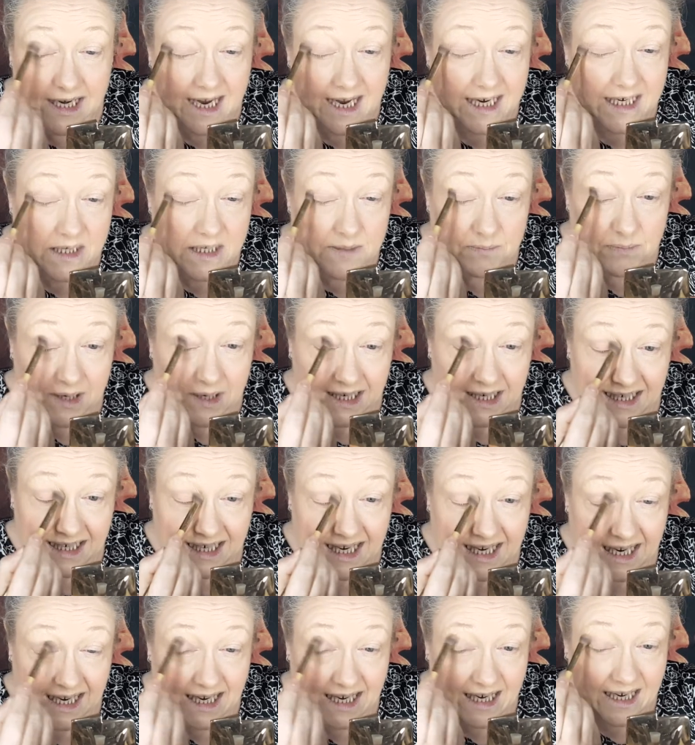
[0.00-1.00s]
a nice
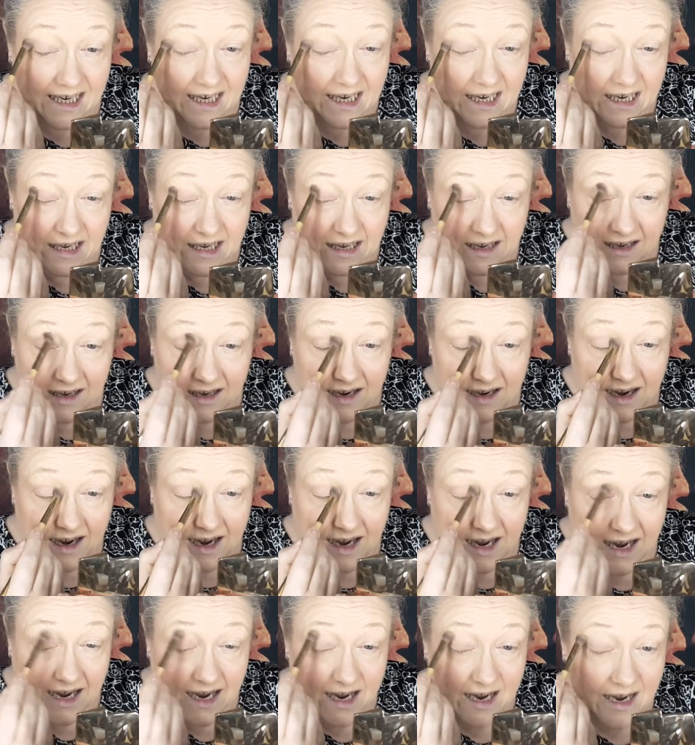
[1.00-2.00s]
pinky
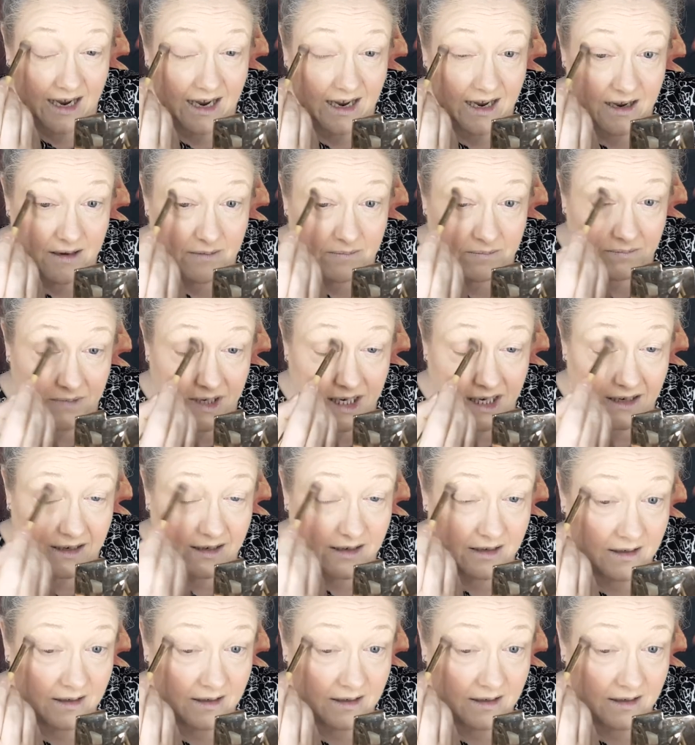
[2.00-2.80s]
dusting